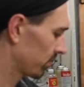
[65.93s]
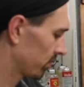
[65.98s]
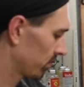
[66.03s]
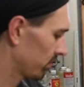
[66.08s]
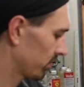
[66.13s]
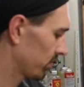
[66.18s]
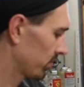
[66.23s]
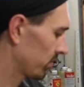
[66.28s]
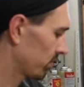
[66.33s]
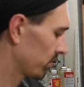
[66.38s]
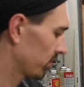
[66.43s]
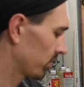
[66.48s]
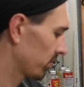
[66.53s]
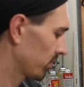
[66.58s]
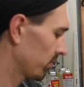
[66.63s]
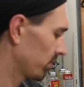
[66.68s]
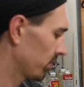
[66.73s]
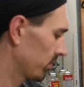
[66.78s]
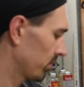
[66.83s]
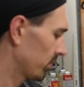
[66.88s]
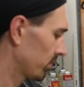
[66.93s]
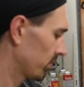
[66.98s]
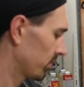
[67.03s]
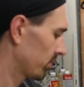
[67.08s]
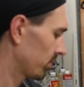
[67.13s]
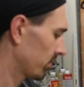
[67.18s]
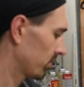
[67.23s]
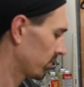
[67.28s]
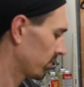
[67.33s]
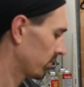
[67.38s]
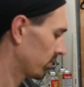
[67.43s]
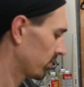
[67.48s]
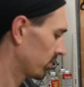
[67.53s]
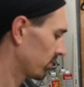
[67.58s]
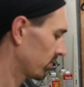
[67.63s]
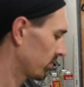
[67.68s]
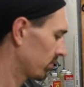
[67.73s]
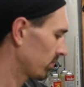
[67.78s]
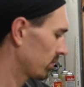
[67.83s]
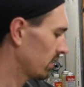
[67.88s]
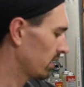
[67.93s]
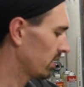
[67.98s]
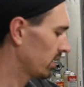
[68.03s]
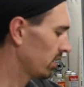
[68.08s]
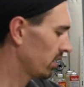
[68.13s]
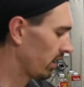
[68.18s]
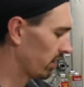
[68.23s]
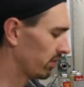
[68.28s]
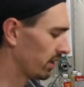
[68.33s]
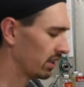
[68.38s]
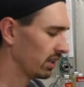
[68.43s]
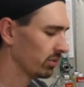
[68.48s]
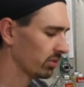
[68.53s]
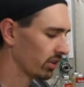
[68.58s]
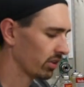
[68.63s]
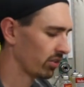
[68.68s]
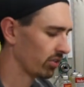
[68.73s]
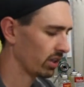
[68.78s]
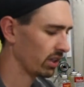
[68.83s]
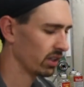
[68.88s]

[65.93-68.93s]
And finally, we've got 3 caps on the bottom as well.